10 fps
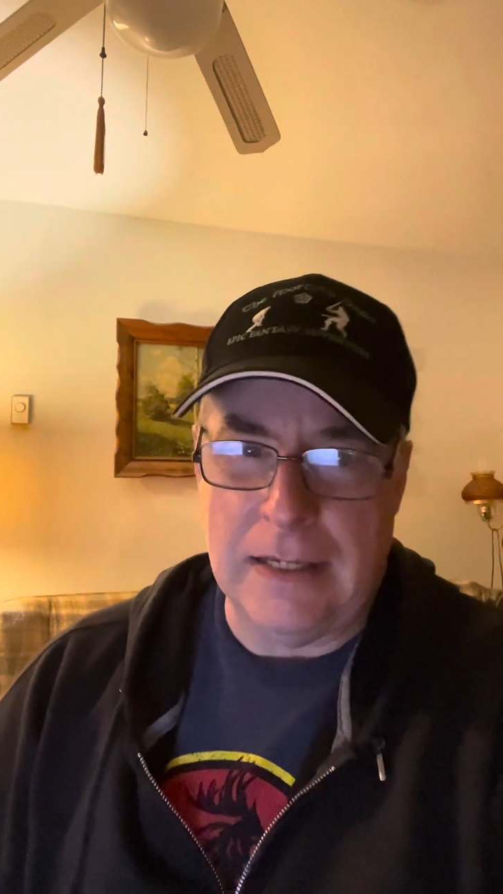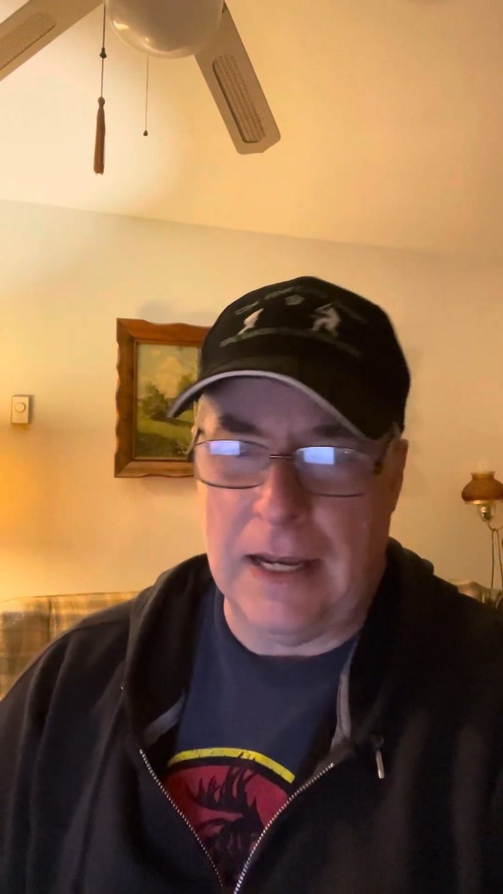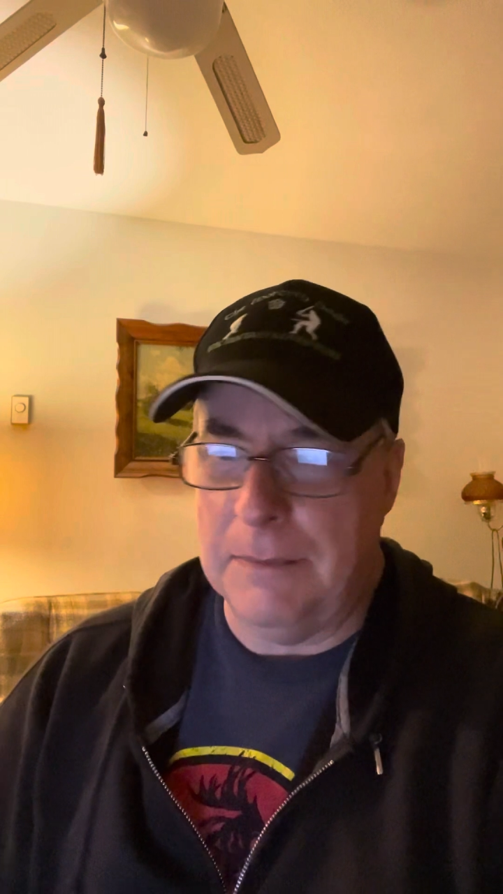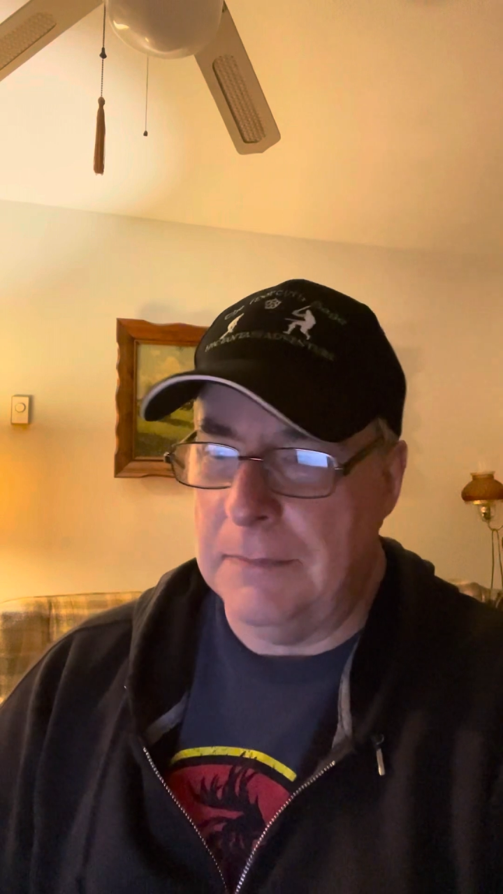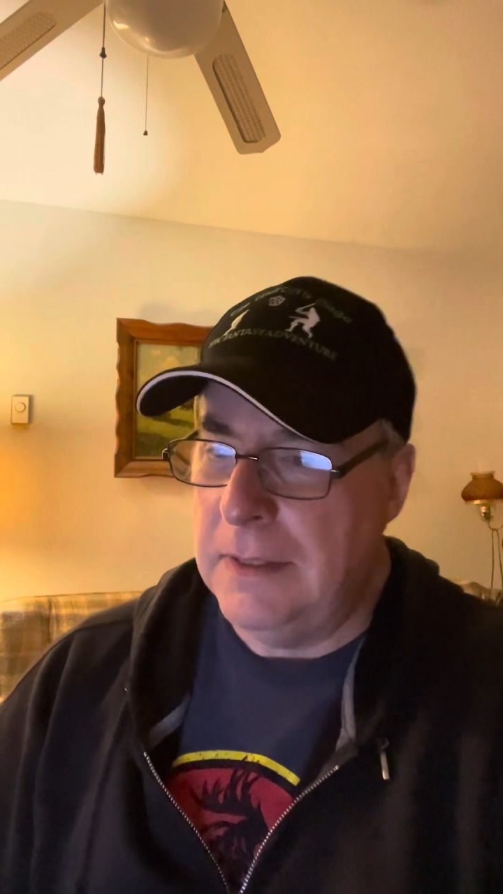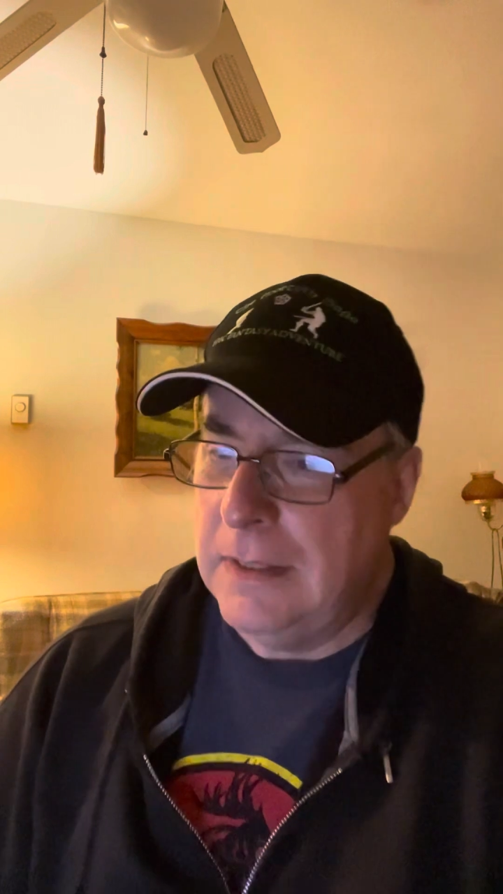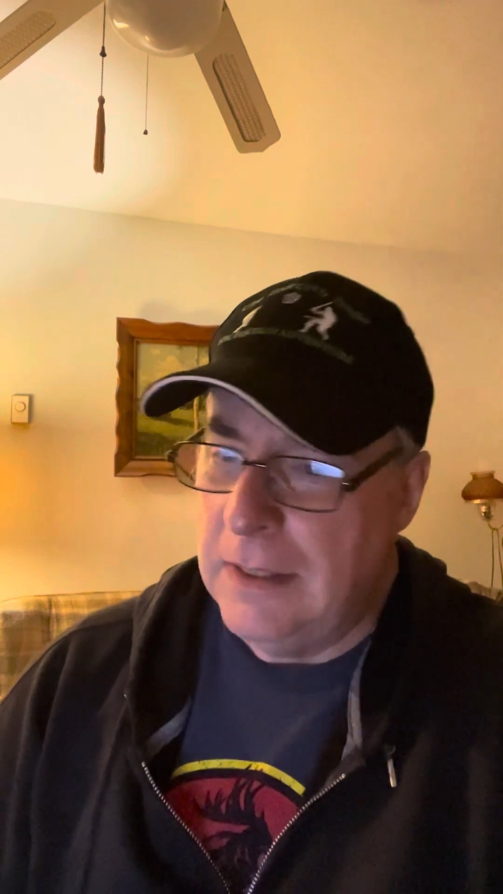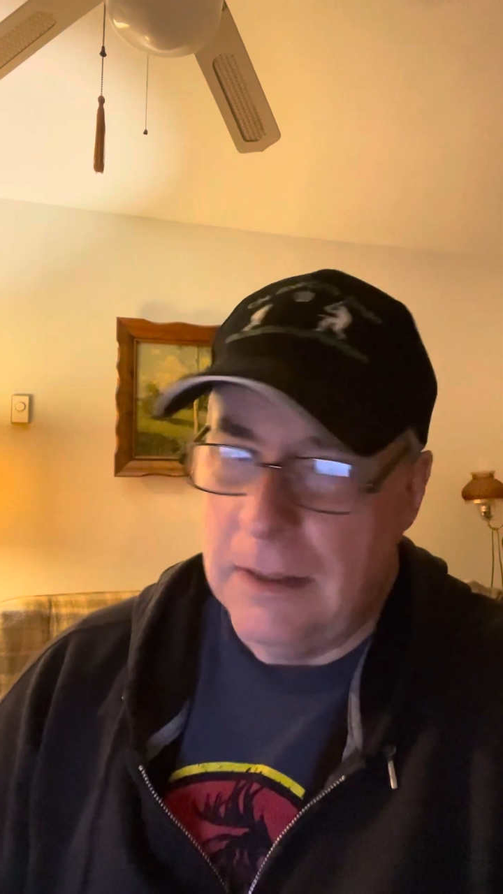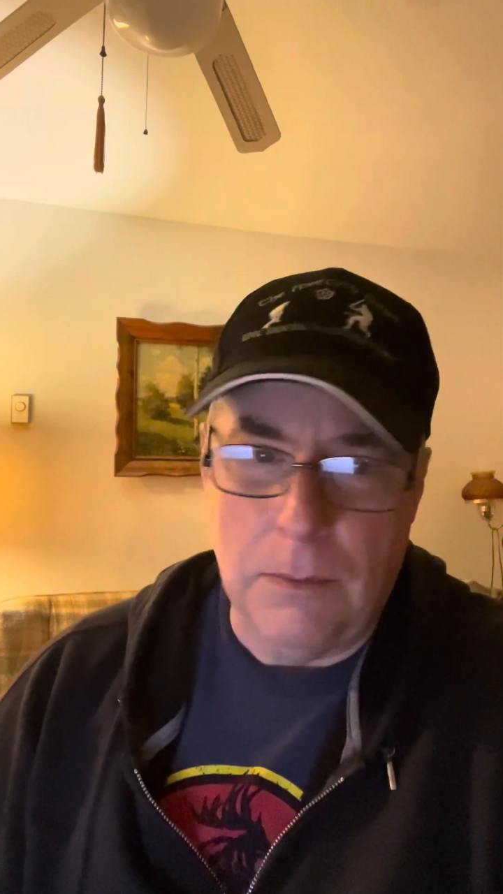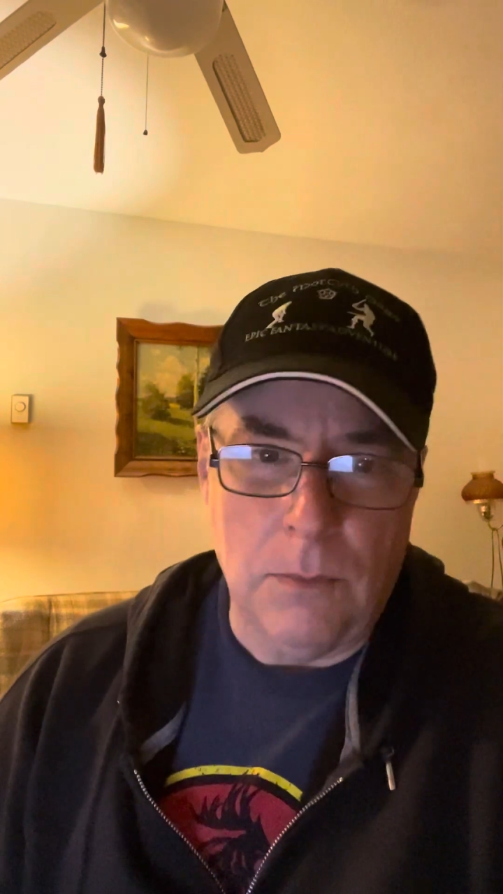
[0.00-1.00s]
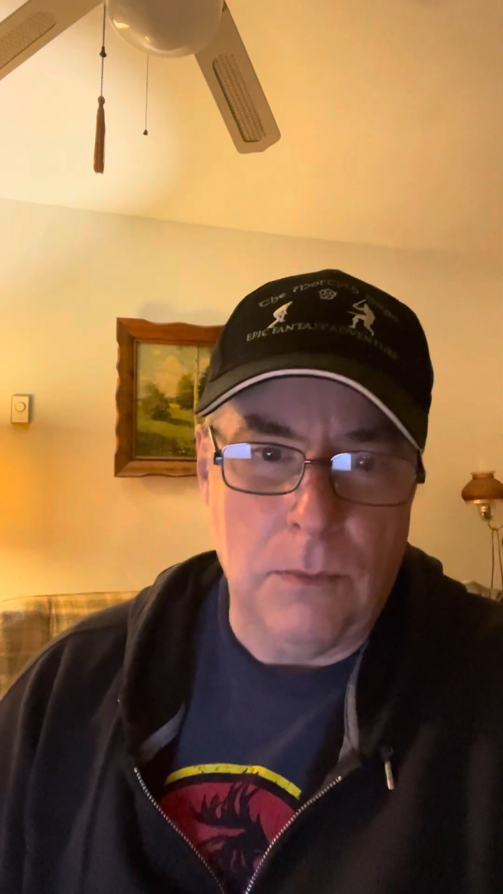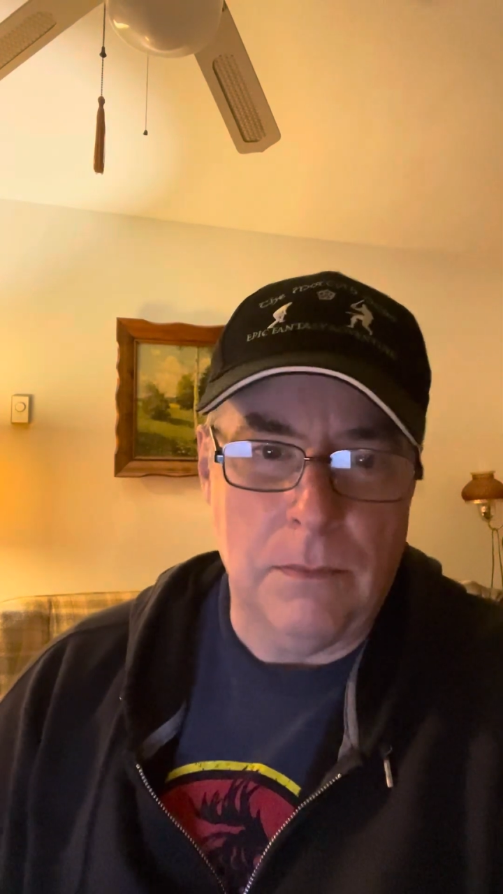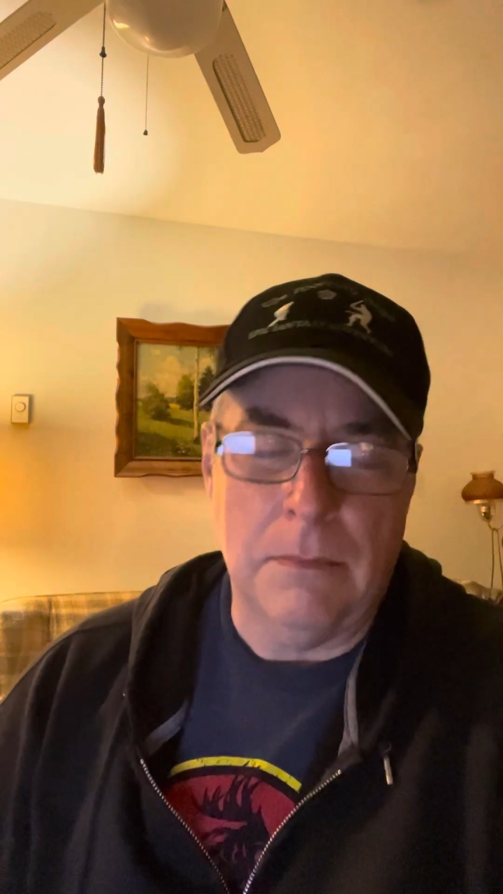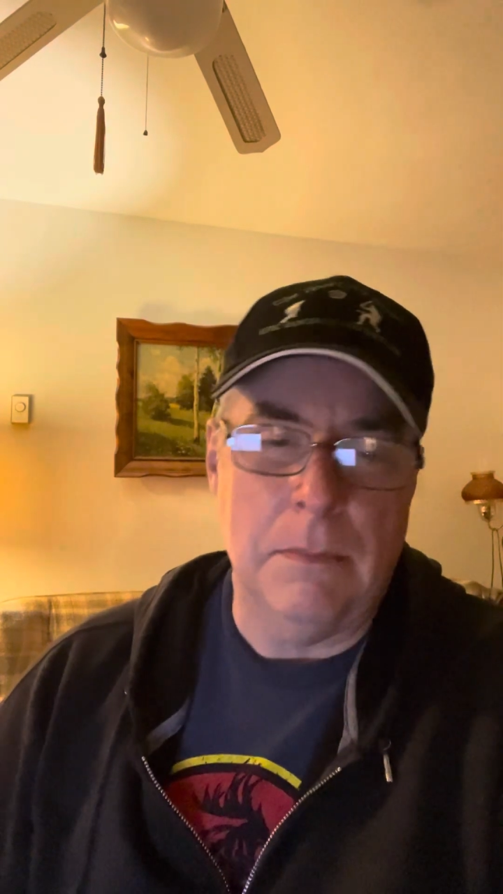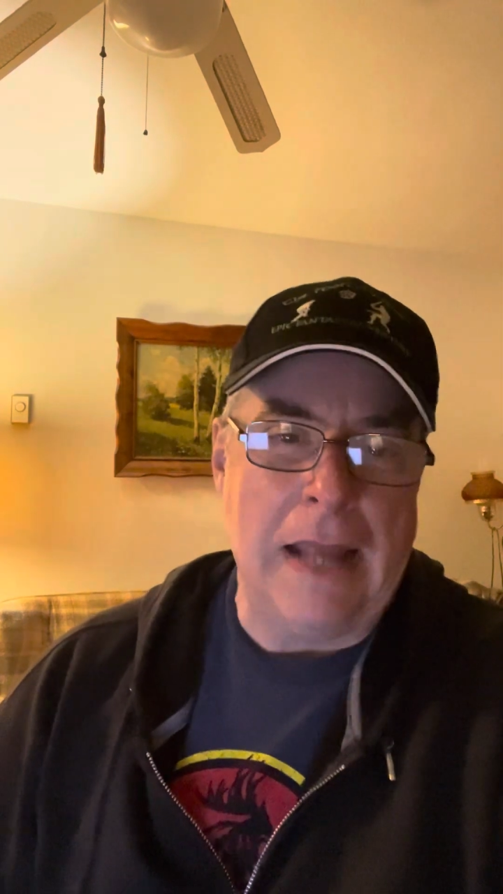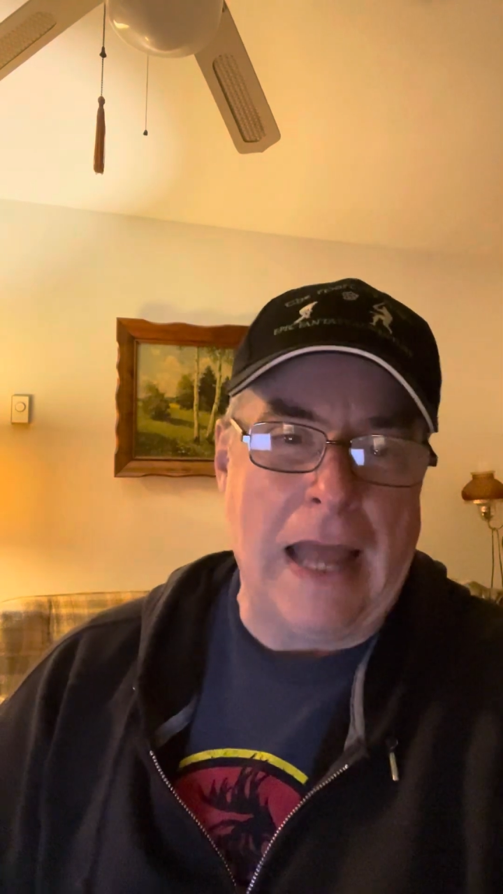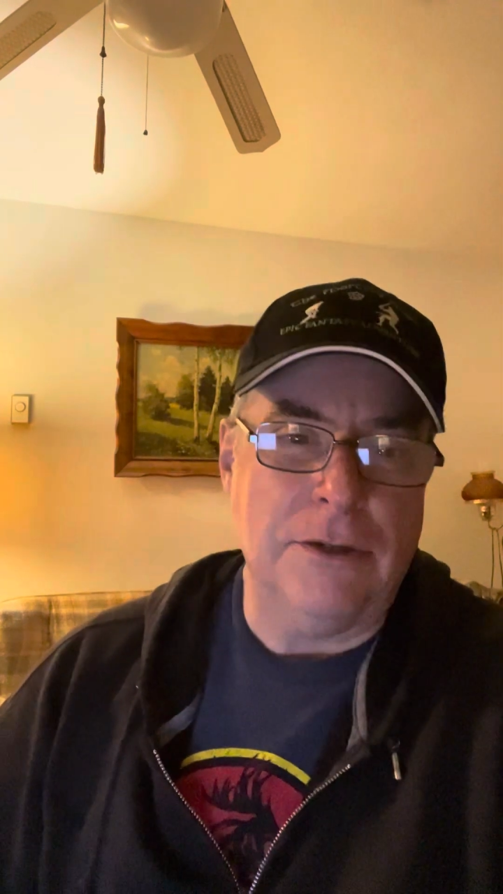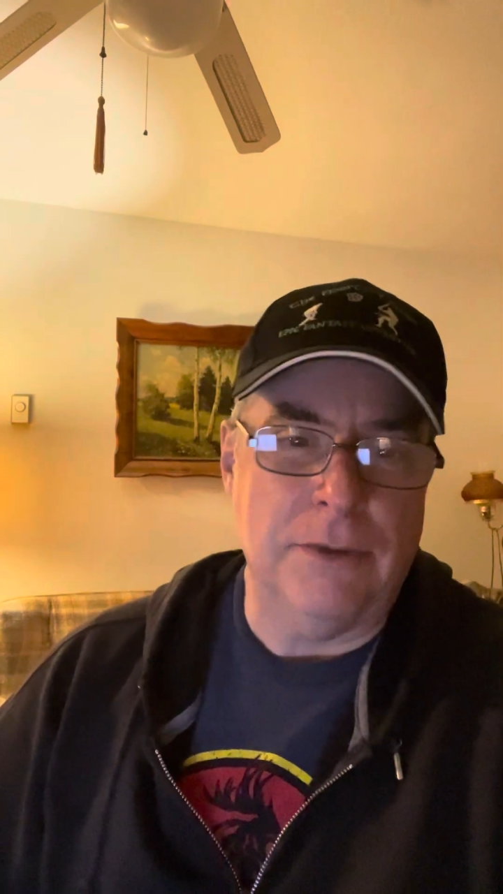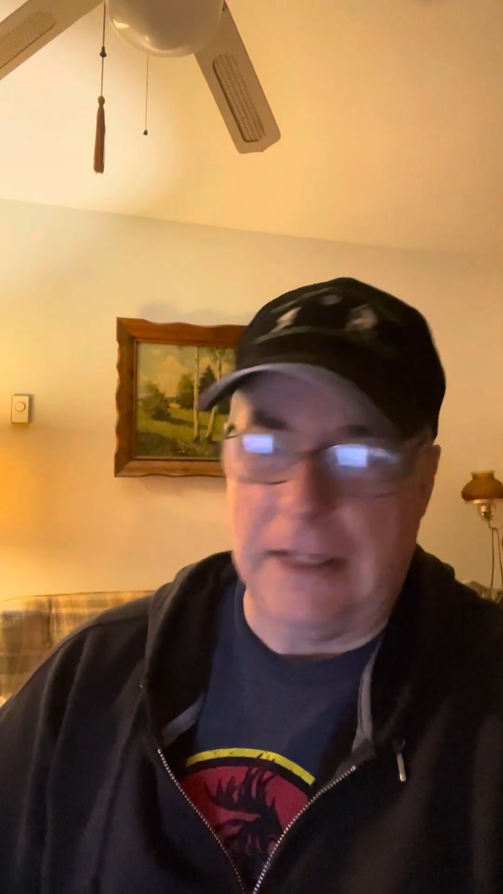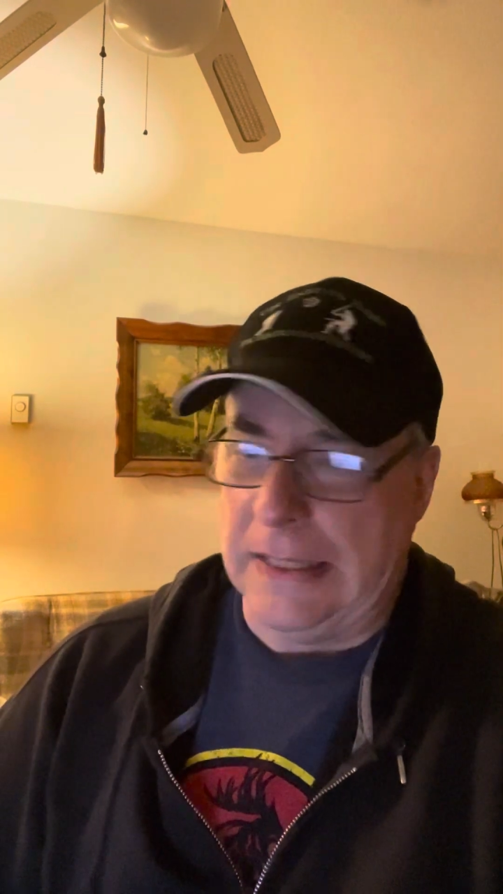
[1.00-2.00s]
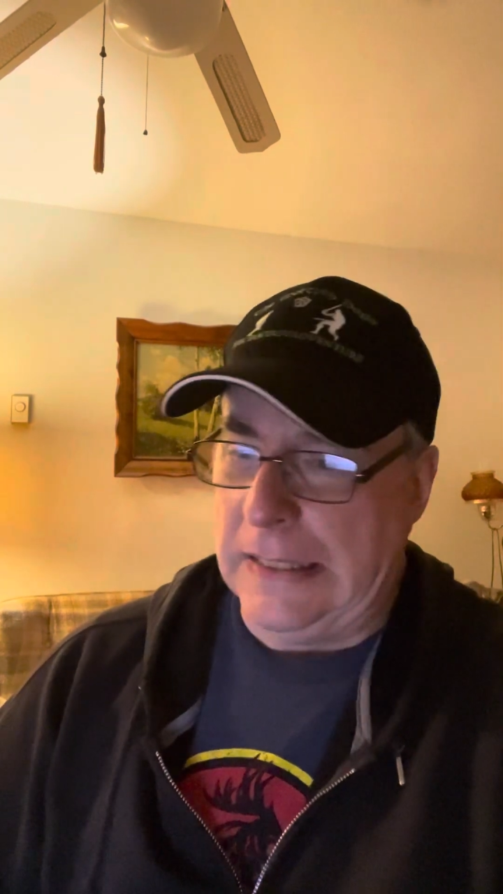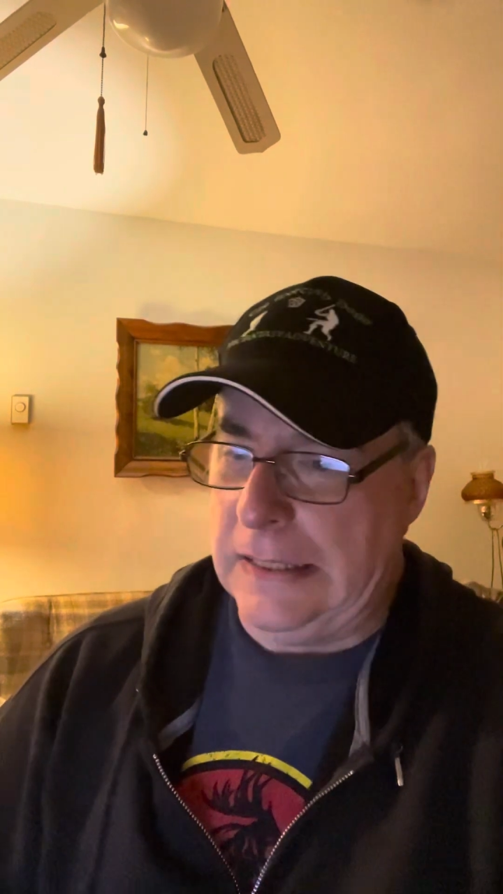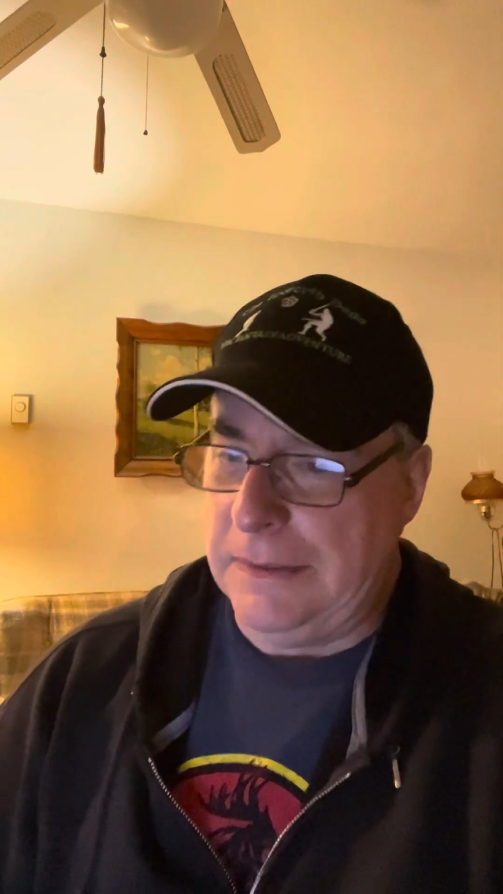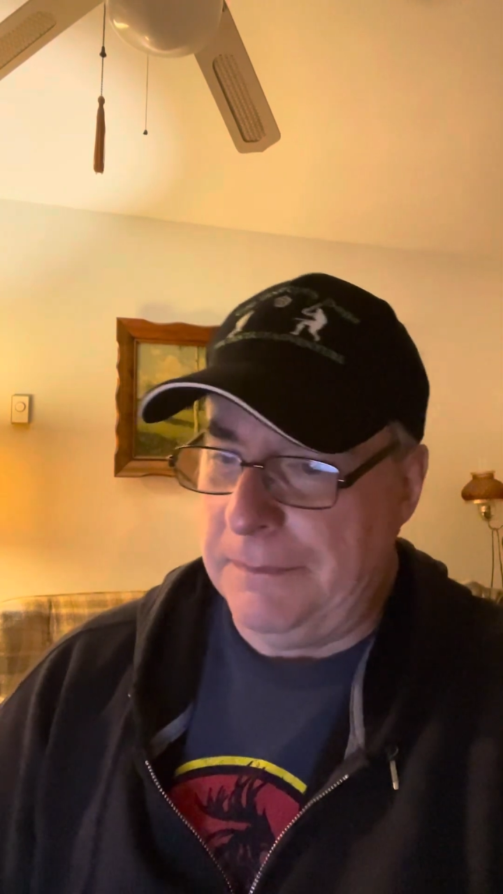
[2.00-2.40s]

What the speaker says: I'm meandering again.